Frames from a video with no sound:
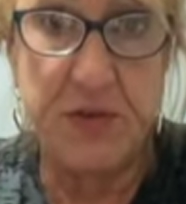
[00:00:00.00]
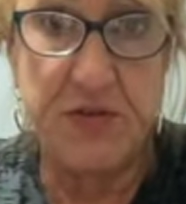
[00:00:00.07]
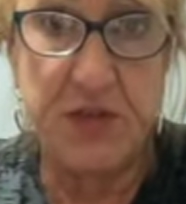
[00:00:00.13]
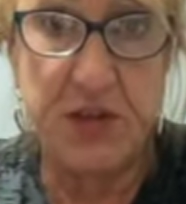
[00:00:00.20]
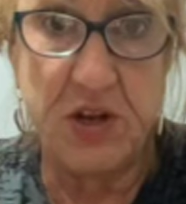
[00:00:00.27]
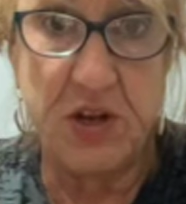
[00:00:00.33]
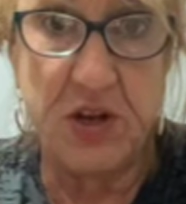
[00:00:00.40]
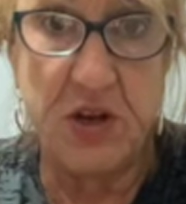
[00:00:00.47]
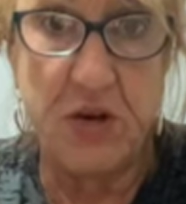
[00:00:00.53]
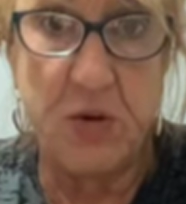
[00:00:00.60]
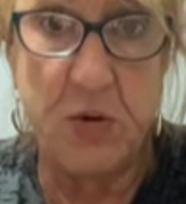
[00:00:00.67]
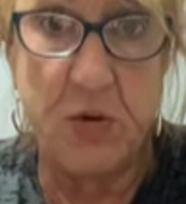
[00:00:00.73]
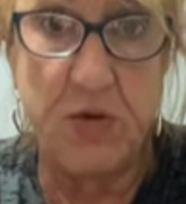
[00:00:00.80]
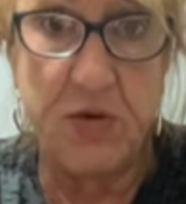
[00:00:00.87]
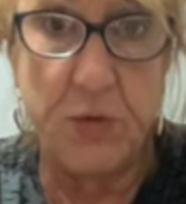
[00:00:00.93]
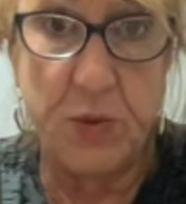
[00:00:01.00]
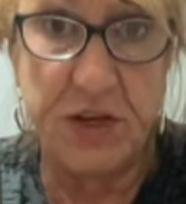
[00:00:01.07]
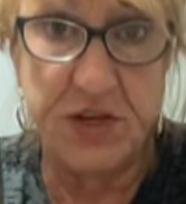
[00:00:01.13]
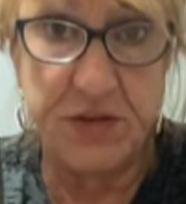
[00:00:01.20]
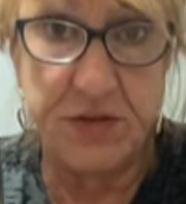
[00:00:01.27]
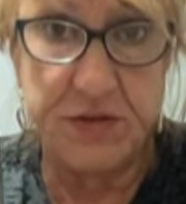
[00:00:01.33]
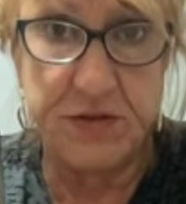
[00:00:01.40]
long cold
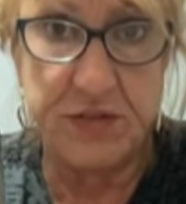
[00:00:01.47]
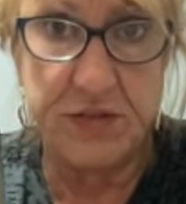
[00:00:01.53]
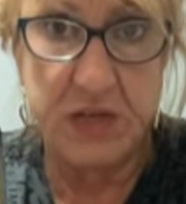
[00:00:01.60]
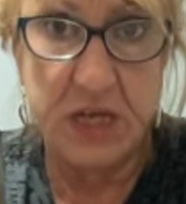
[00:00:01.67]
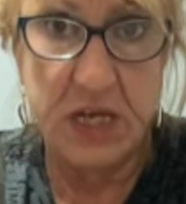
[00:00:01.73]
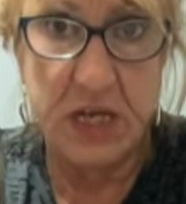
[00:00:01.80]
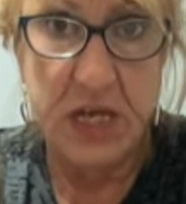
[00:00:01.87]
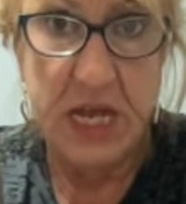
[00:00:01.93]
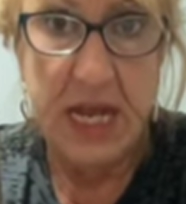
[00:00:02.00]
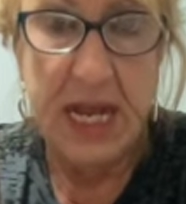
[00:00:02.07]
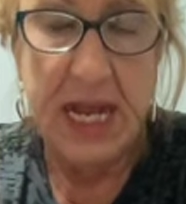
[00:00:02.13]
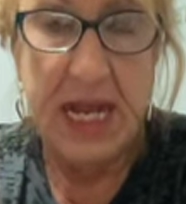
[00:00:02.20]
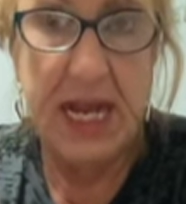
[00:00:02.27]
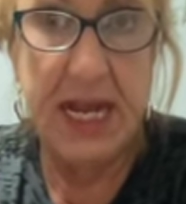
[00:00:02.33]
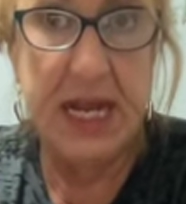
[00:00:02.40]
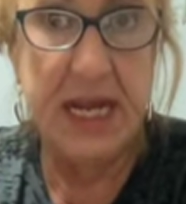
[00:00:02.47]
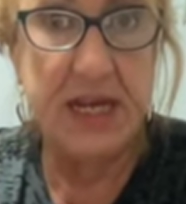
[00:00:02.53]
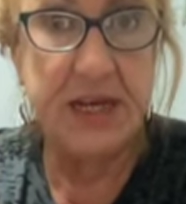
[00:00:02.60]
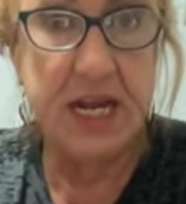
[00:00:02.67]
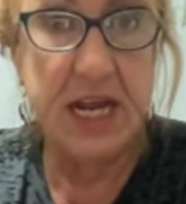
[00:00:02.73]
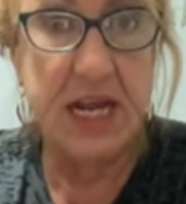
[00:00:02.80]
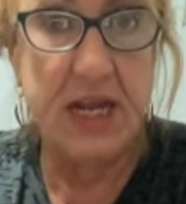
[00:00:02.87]
winters
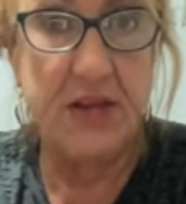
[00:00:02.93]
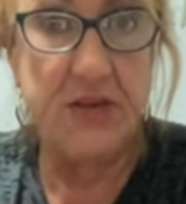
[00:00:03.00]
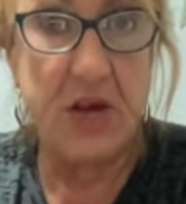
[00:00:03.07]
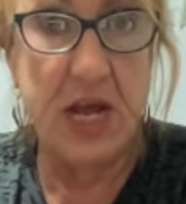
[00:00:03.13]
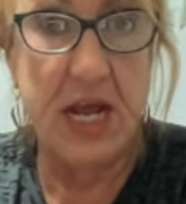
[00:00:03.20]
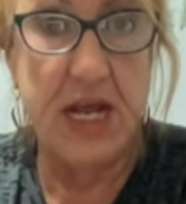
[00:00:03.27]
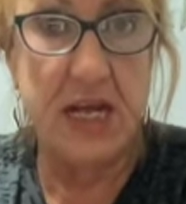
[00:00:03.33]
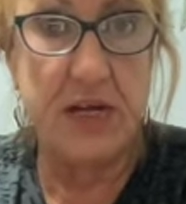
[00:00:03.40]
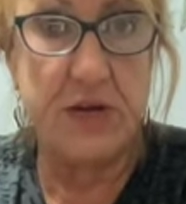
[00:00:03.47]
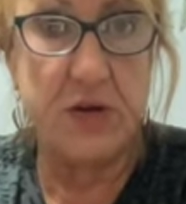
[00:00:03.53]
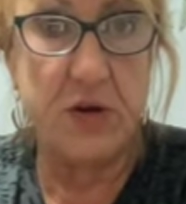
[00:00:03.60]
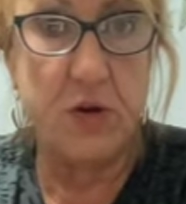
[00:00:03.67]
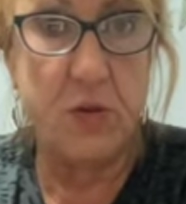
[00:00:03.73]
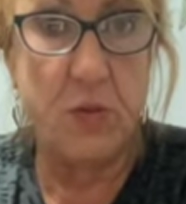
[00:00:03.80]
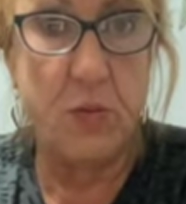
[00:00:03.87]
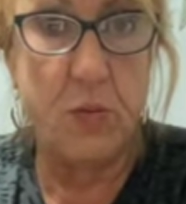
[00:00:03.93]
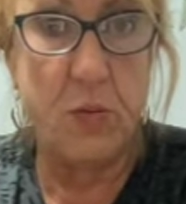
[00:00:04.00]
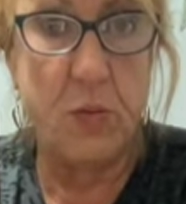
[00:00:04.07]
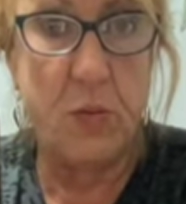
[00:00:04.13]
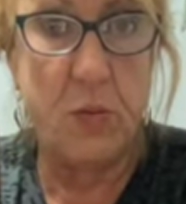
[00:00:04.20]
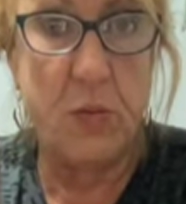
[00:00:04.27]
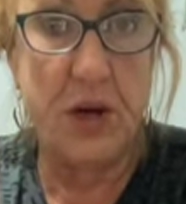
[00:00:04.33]
and
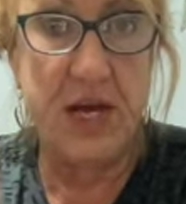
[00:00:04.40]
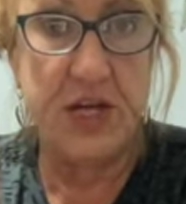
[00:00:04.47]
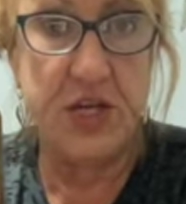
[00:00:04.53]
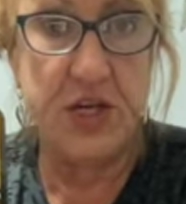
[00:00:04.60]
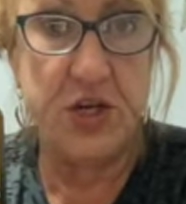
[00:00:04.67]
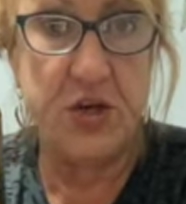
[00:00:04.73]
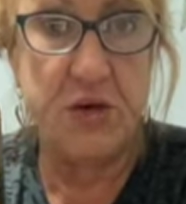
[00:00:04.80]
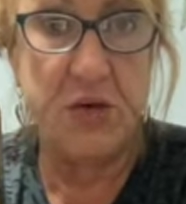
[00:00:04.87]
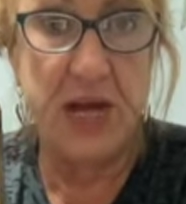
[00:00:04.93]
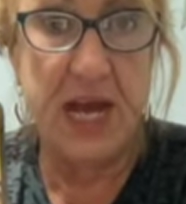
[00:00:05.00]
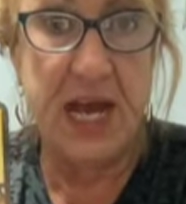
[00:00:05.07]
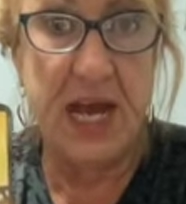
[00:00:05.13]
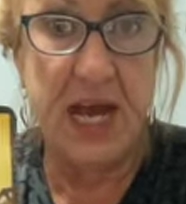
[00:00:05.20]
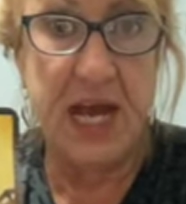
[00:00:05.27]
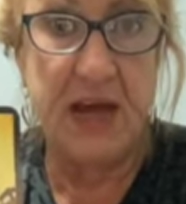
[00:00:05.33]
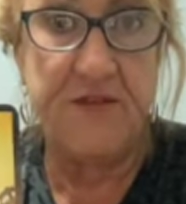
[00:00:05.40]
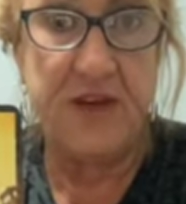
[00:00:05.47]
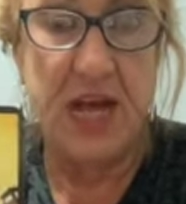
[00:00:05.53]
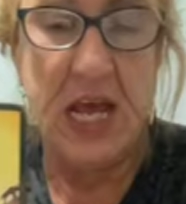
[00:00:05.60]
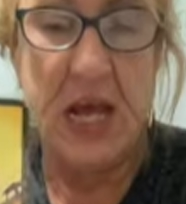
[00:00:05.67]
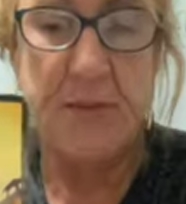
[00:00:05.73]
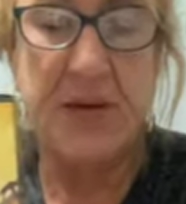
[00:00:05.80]
what you have,
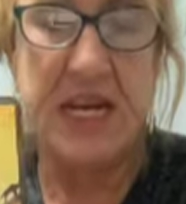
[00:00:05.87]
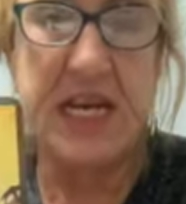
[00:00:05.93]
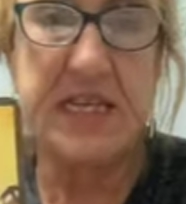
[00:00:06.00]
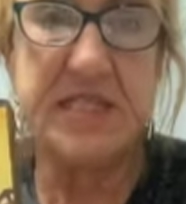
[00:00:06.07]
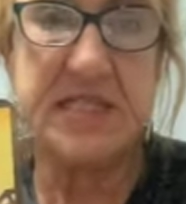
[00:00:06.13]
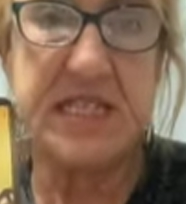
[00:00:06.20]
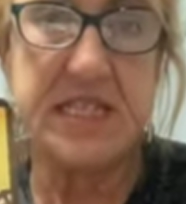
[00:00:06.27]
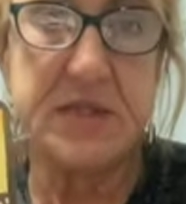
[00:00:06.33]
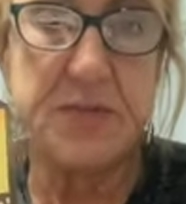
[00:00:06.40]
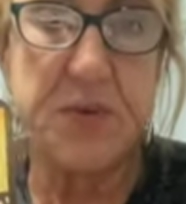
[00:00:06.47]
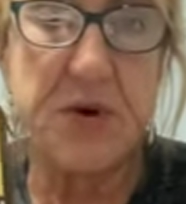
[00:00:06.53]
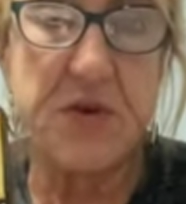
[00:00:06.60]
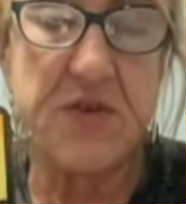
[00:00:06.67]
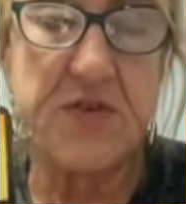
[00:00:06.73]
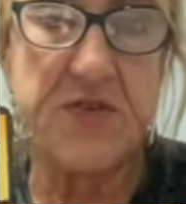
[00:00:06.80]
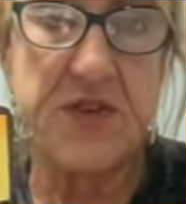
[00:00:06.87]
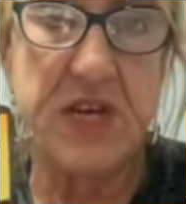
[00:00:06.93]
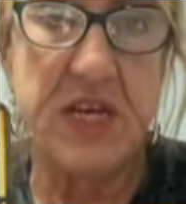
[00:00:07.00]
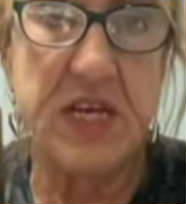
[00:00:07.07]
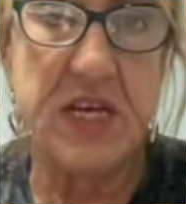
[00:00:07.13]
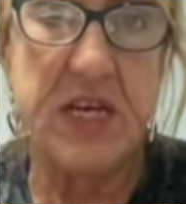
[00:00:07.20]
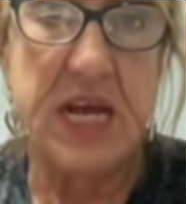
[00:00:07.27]
because this
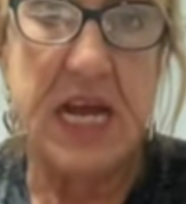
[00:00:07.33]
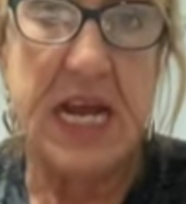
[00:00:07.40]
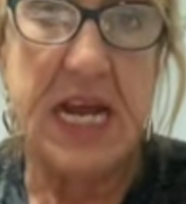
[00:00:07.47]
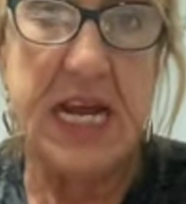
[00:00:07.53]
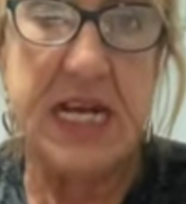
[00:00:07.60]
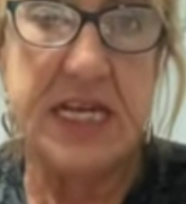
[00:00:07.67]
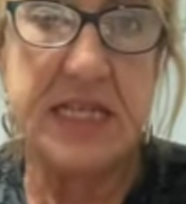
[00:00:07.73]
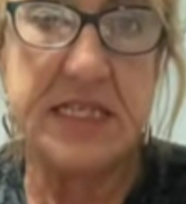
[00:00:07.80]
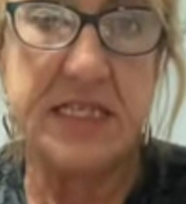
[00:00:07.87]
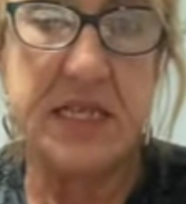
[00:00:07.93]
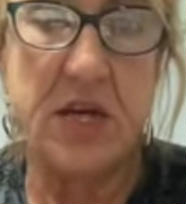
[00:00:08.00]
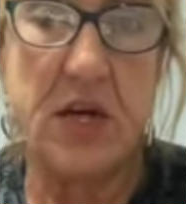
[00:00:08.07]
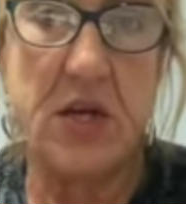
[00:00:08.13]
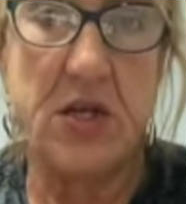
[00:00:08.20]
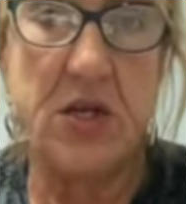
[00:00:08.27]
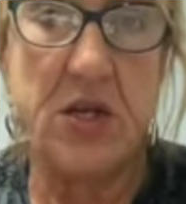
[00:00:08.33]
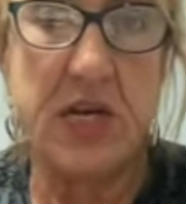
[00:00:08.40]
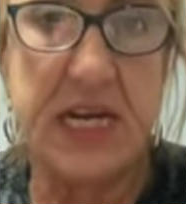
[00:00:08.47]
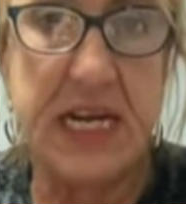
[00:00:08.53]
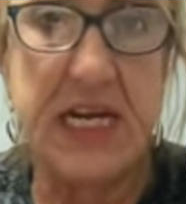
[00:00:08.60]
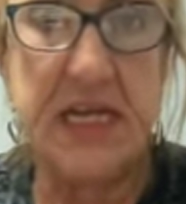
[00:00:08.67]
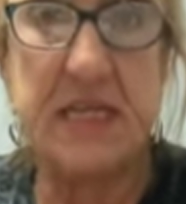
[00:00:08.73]
person is
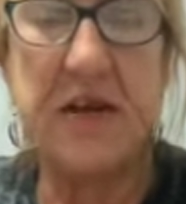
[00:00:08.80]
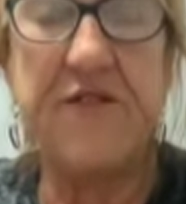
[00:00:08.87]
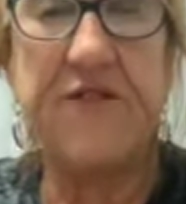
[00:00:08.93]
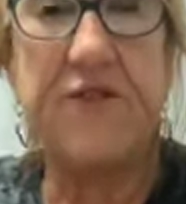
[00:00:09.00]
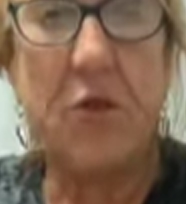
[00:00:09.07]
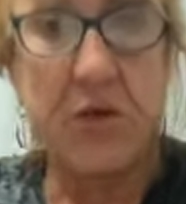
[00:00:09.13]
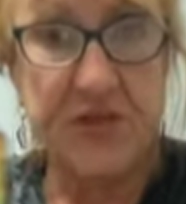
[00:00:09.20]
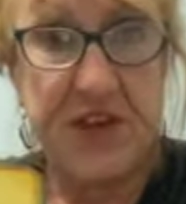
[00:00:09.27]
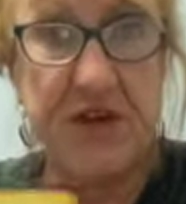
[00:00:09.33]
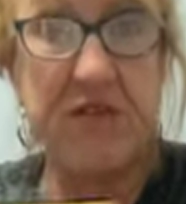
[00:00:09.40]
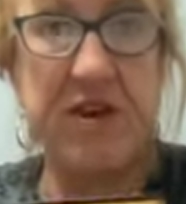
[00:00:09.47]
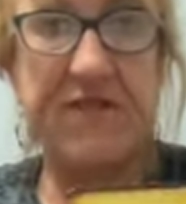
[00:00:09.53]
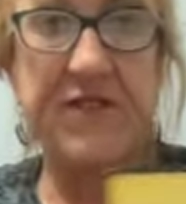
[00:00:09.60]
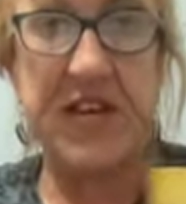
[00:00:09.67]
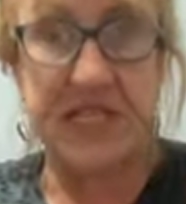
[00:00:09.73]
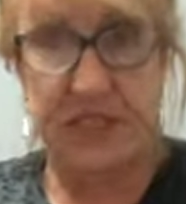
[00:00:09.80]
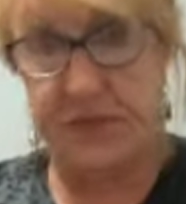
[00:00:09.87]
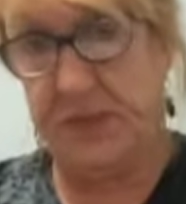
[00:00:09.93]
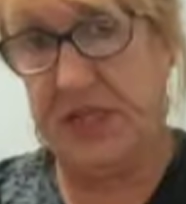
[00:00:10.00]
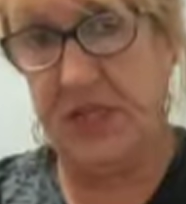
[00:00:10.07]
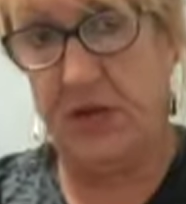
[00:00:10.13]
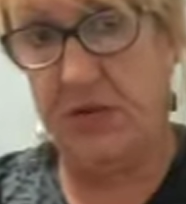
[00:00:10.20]
looking for their
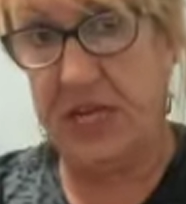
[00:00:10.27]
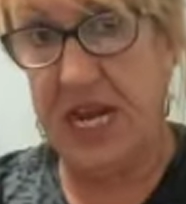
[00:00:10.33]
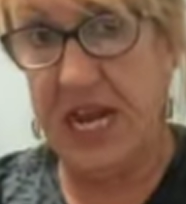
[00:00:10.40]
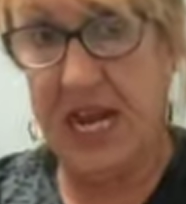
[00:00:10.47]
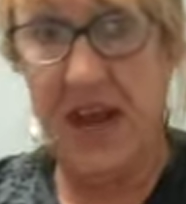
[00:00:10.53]
investment, okay?